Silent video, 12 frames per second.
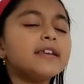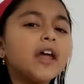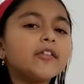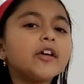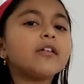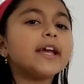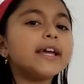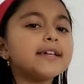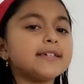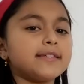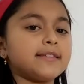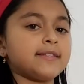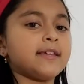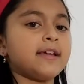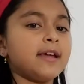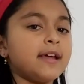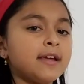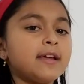Now there is
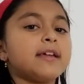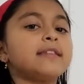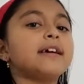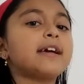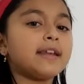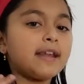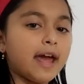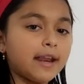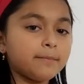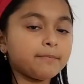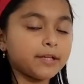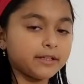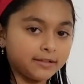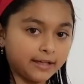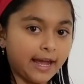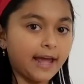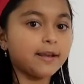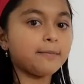the
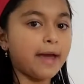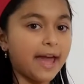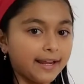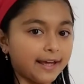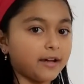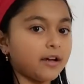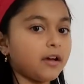kinematic